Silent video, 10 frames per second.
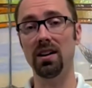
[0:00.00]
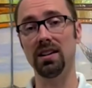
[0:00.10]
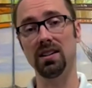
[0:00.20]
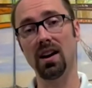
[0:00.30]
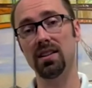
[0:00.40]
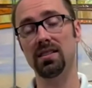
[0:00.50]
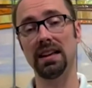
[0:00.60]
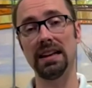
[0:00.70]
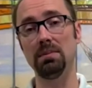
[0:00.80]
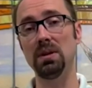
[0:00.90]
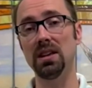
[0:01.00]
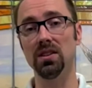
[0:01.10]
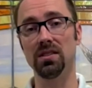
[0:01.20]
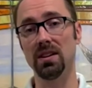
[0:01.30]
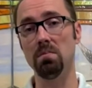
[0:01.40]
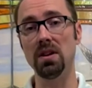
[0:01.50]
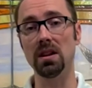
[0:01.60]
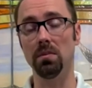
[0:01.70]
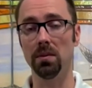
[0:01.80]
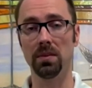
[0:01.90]
at dusk, and at meals at a
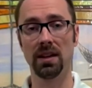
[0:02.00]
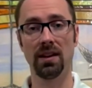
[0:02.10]
minimum.